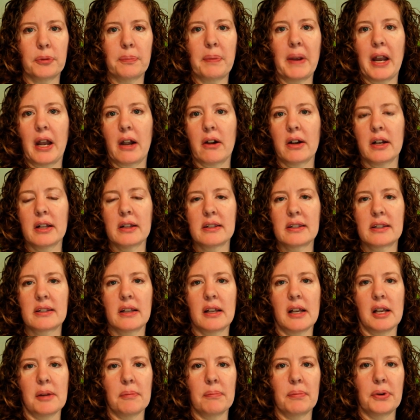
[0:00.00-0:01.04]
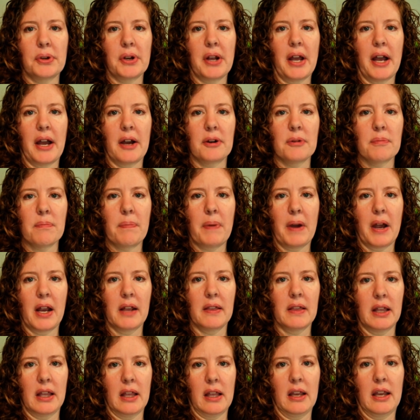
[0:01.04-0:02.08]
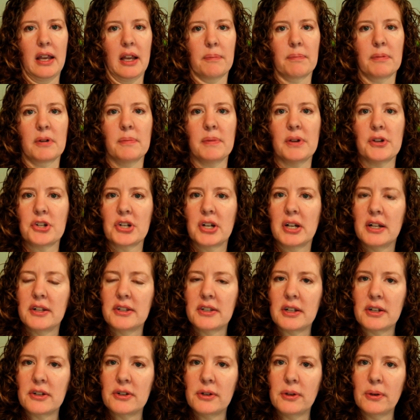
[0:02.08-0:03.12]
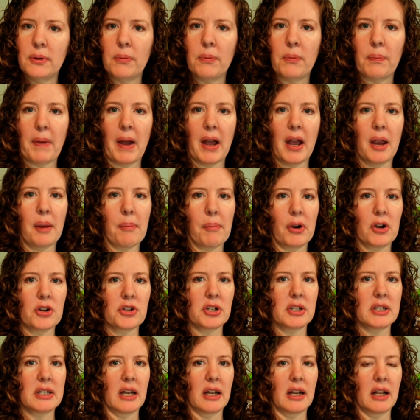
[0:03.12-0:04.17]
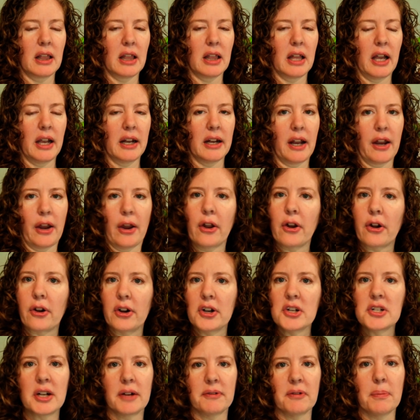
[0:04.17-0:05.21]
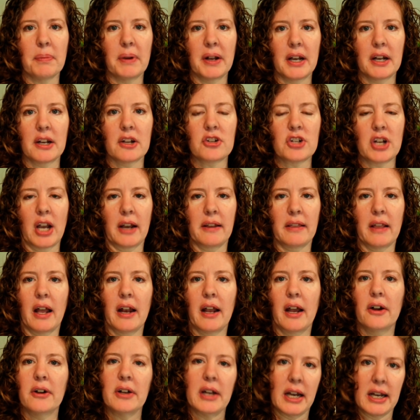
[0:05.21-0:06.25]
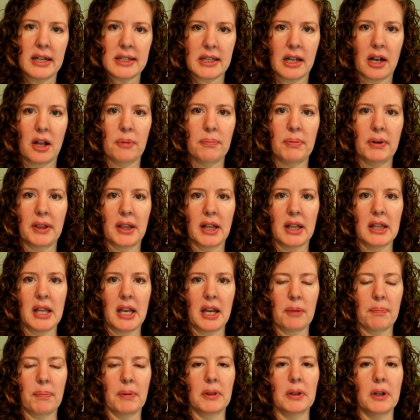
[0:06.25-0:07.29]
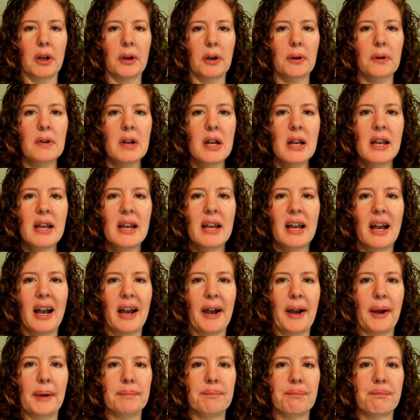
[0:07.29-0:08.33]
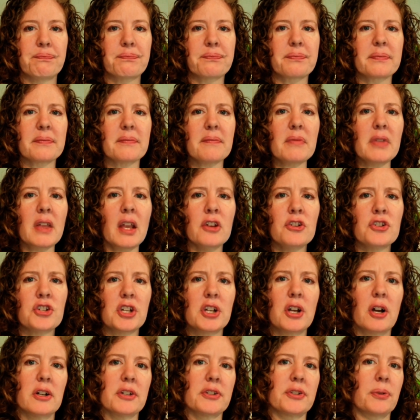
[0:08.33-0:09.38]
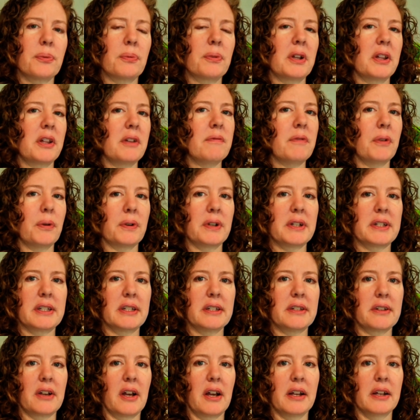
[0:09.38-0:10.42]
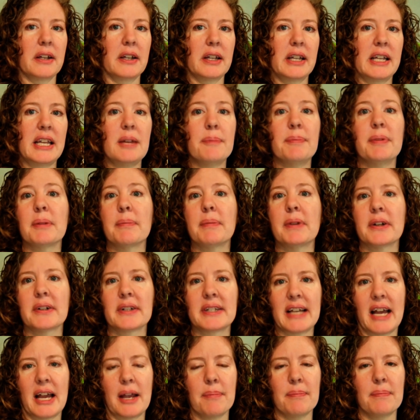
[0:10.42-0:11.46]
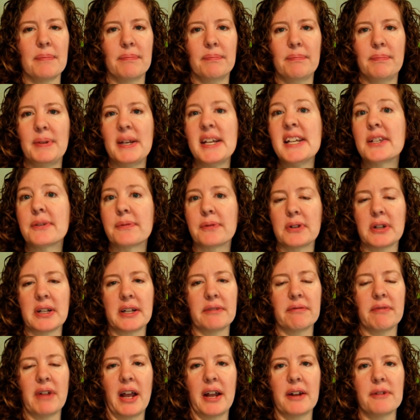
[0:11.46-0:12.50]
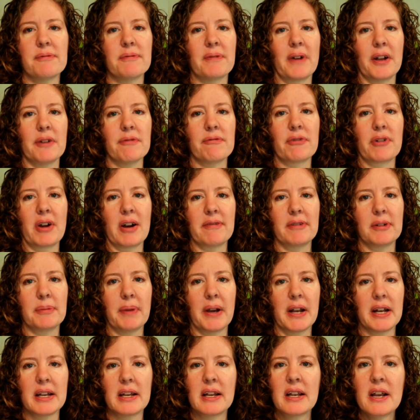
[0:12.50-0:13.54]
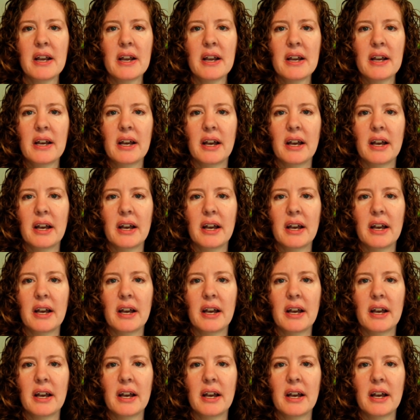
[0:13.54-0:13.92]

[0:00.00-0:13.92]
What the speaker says: for parents put out by the Get Permission Institute by Marcia Dunn Klein. I encourage everybody to check that out. Like I said, I'll put the link below. She also really focuses on keeping mealtime peaceful and fun for everybody.